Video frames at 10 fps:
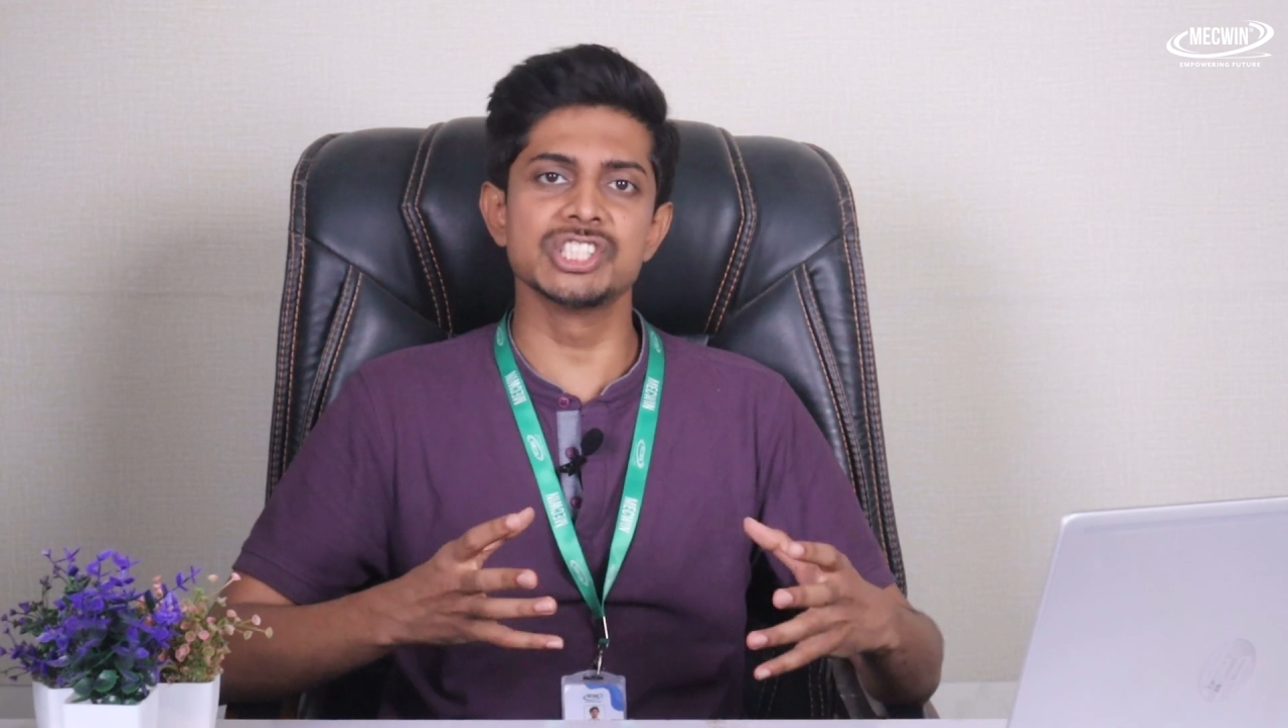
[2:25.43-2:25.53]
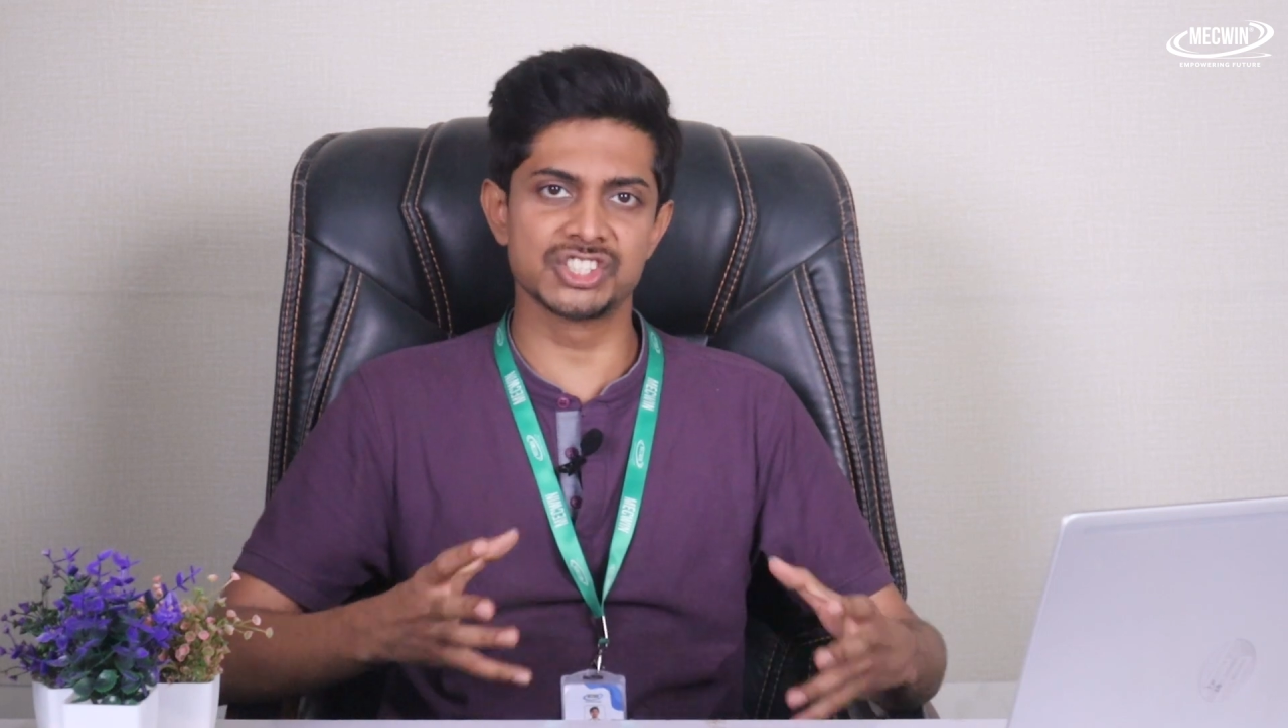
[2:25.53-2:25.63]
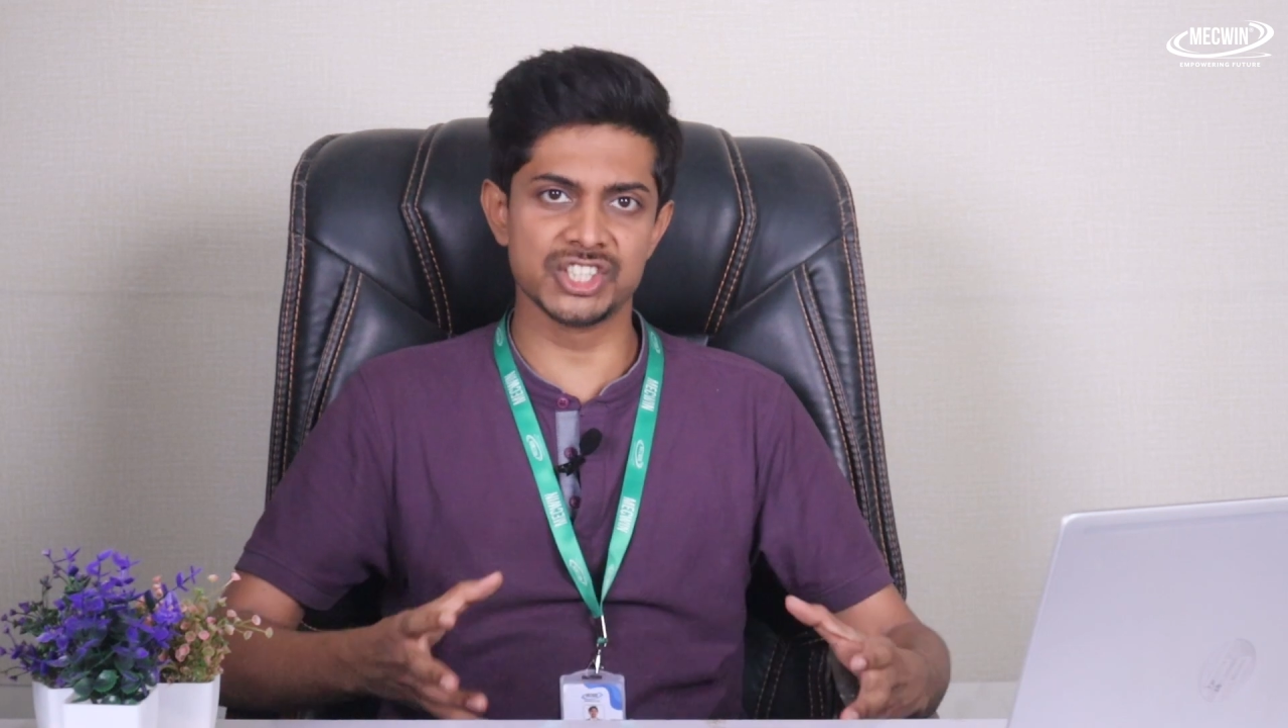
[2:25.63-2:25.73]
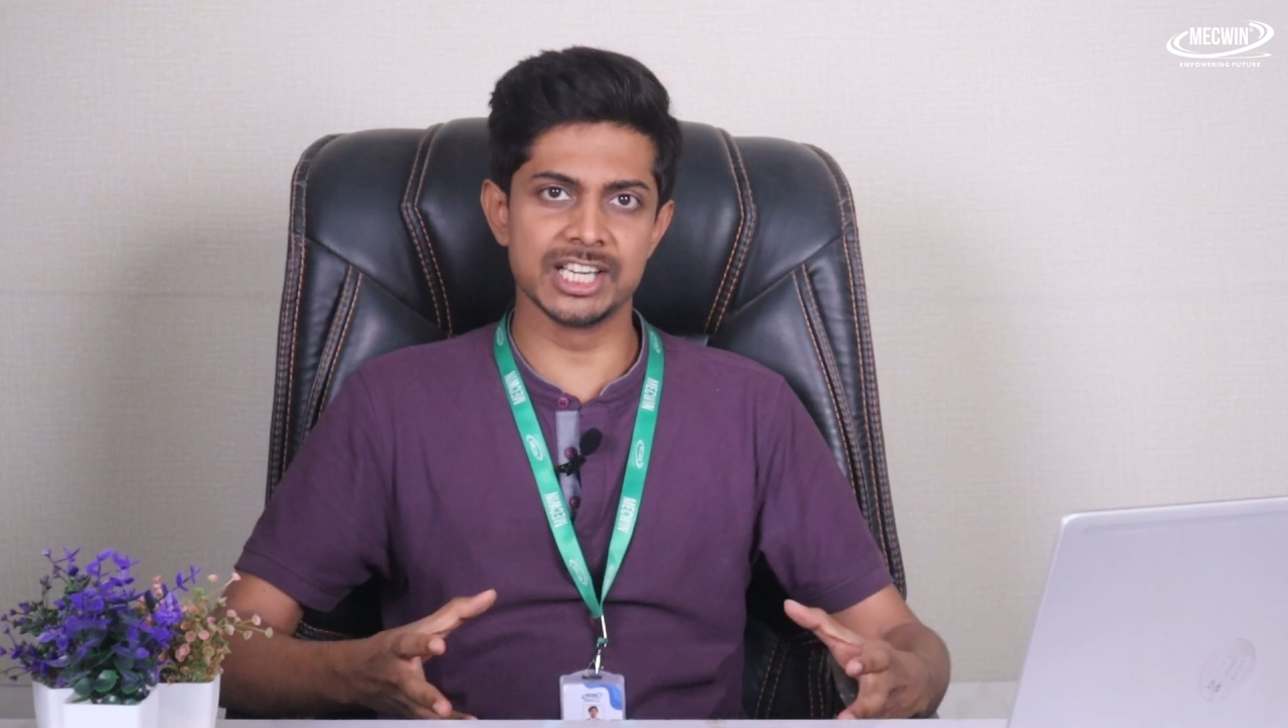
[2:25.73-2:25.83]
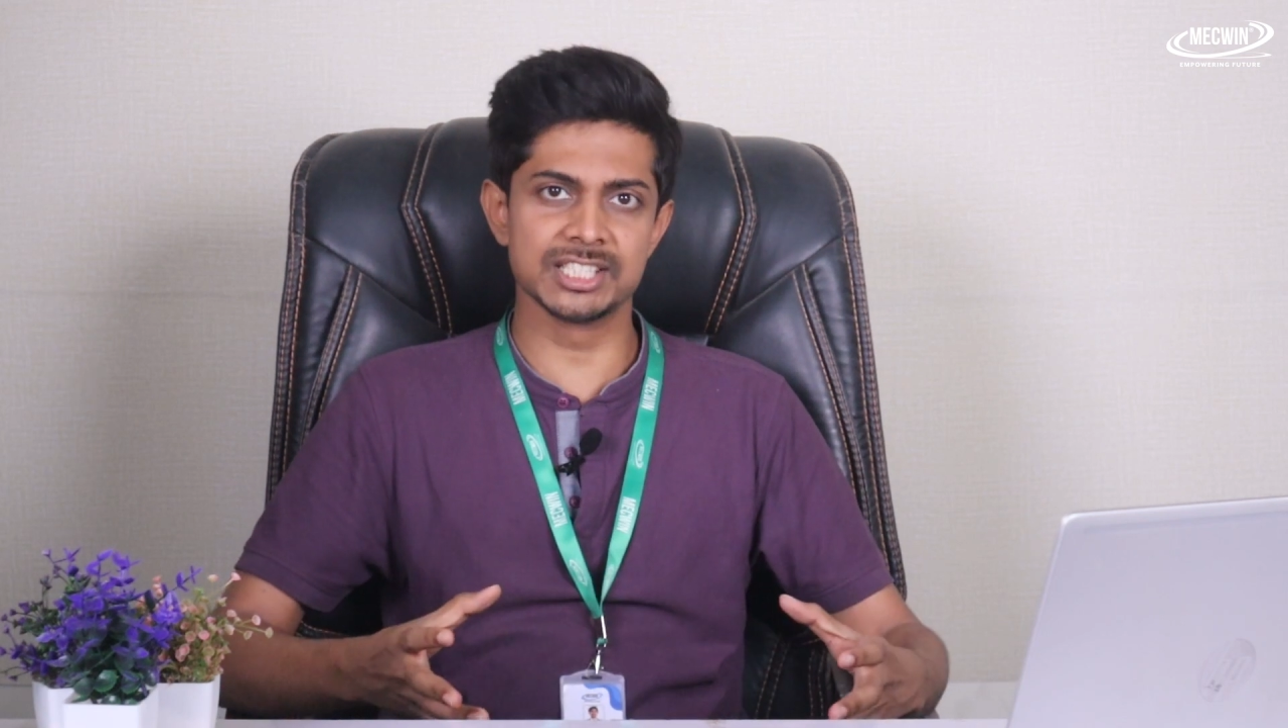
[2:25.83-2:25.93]

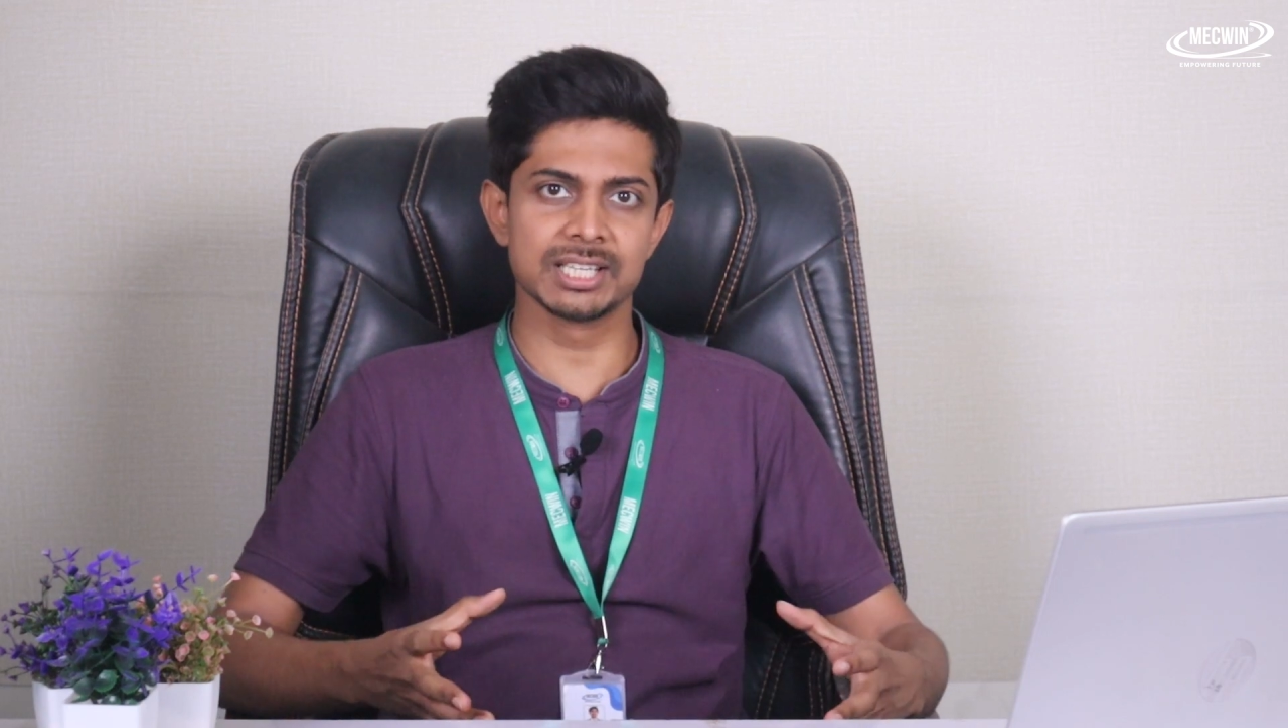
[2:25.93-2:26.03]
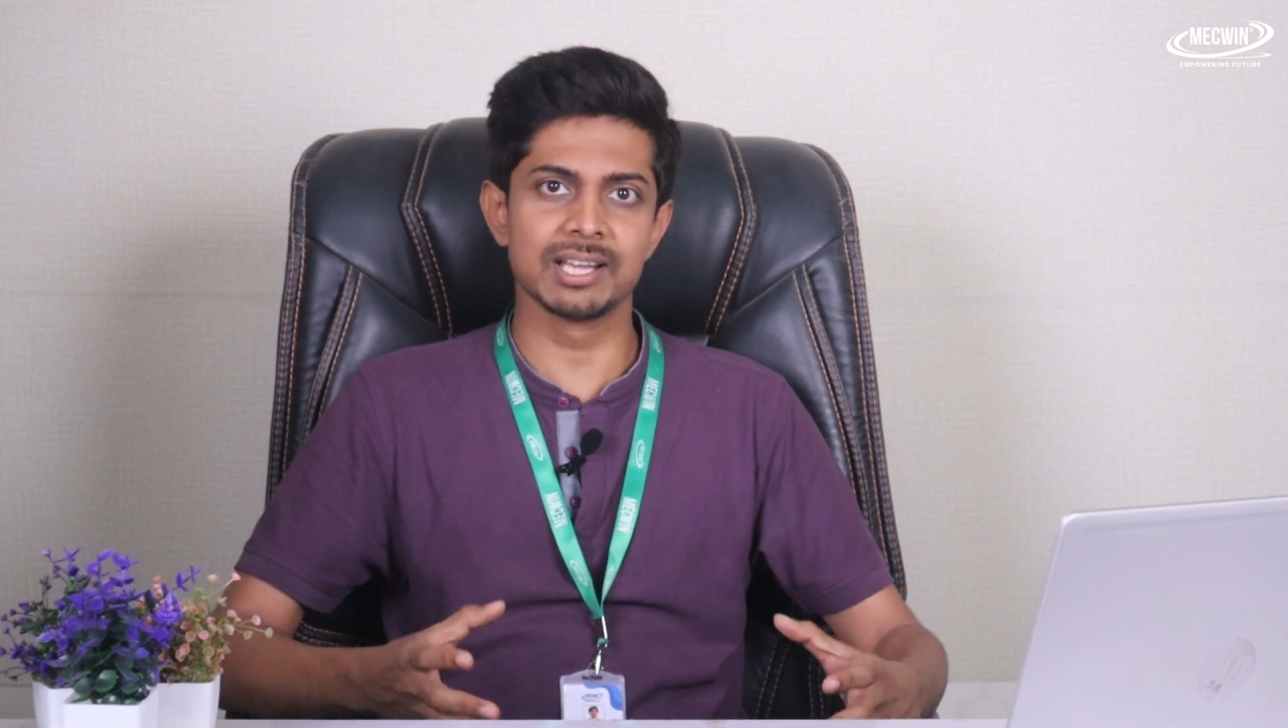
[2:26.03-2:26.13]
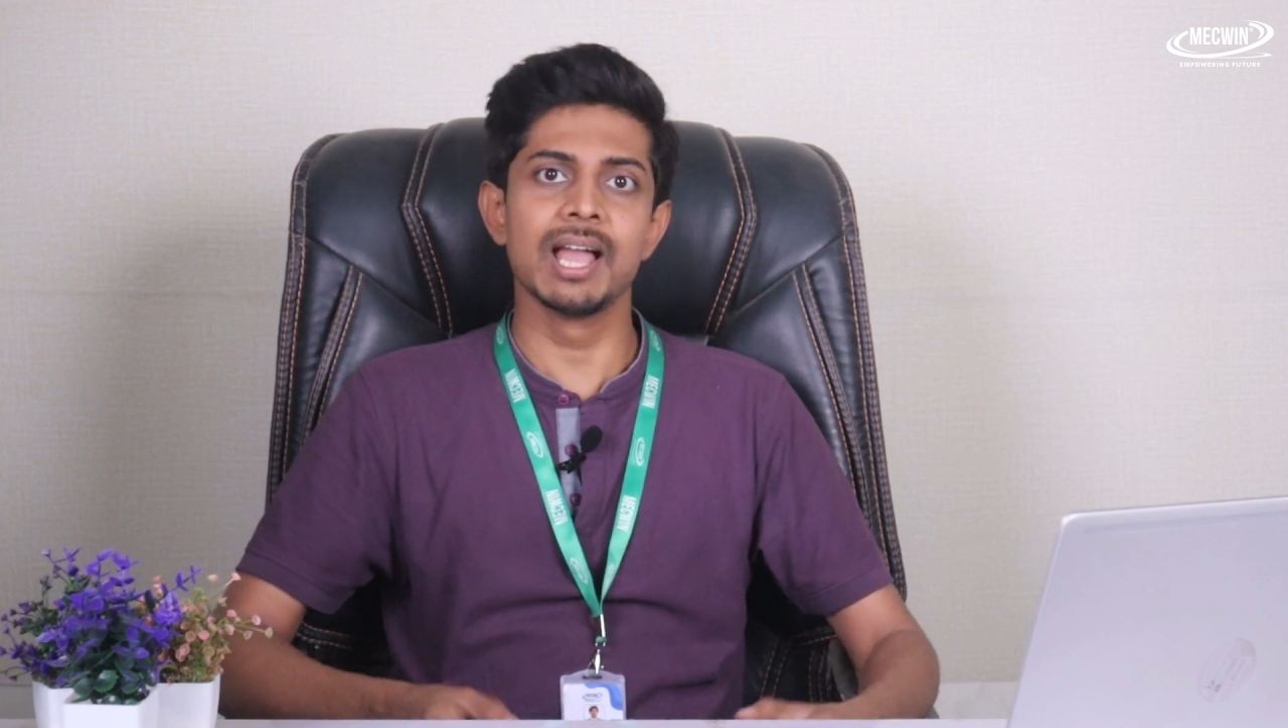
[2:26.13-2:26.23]
states,